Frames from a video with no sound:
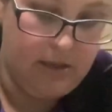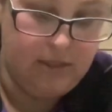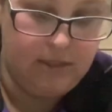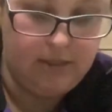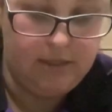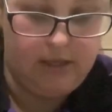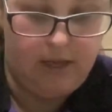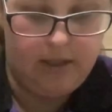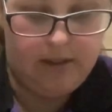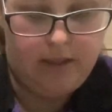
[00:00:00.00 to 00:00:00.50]

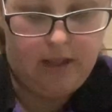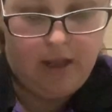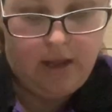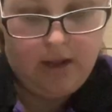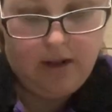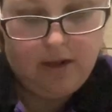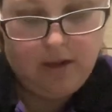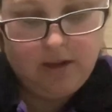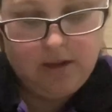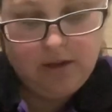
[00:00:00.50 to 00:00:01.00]
just get
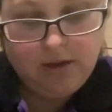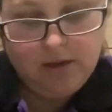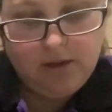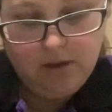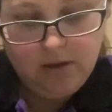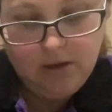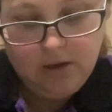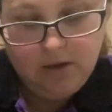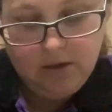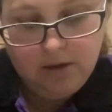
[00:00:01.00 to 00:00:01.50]
that
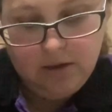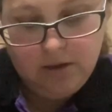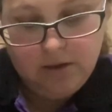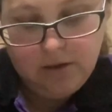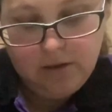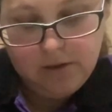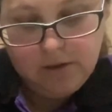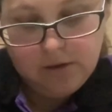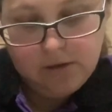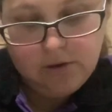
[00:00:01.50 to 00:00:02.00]

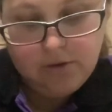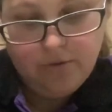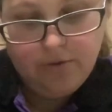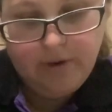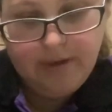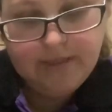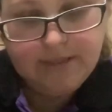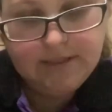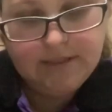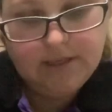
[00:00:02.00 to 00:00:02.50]

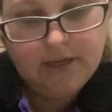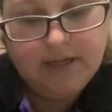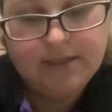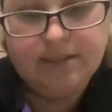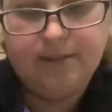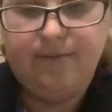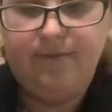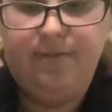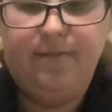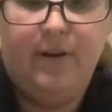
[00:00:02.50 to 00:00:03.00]
crease nice
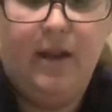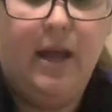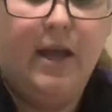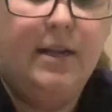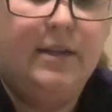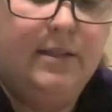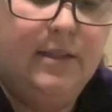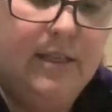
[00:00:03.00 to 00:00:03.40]
and flat.